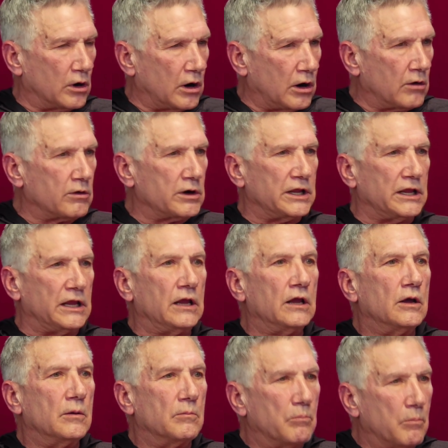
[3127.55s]
already
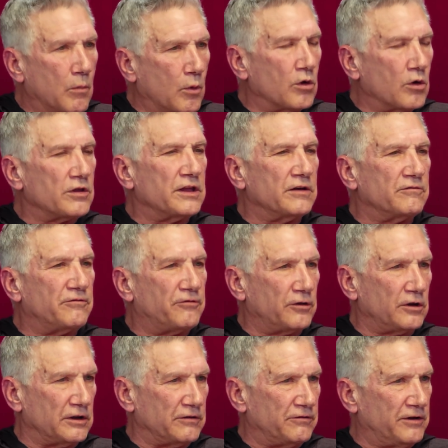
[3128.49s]
more than
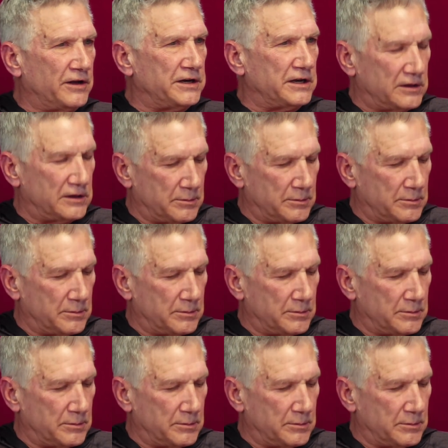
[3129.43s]
fully funded.